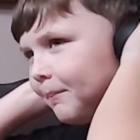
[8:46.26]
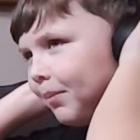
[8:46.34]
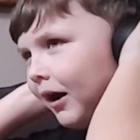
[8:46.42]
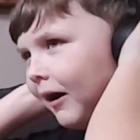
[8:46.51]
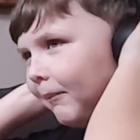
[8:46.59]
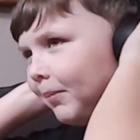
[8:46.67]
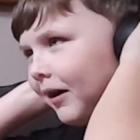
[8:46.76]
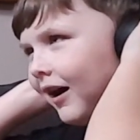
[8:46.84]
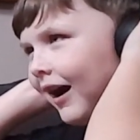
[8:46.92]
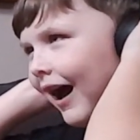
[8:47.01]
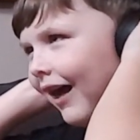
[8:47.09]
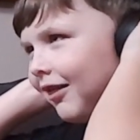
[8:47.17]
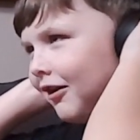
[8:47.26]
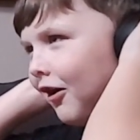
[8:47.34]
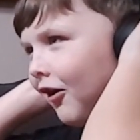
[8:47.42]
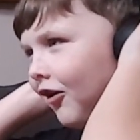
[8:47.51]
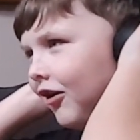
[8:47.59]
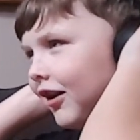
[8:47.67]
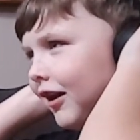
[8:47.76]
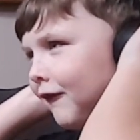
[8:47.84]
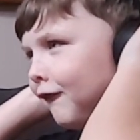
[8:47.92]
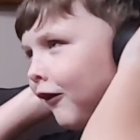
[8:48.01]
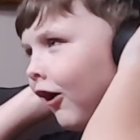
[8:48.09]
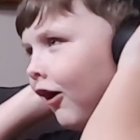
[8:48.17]
Papa has
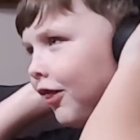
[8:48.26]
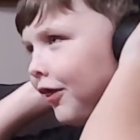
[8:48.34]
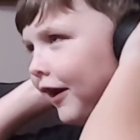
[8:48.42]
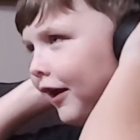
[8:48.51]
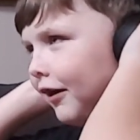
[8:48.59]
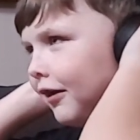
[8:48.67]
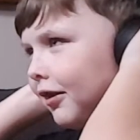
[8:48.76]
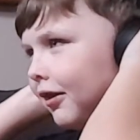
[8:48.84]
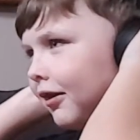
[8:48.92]
already fought this.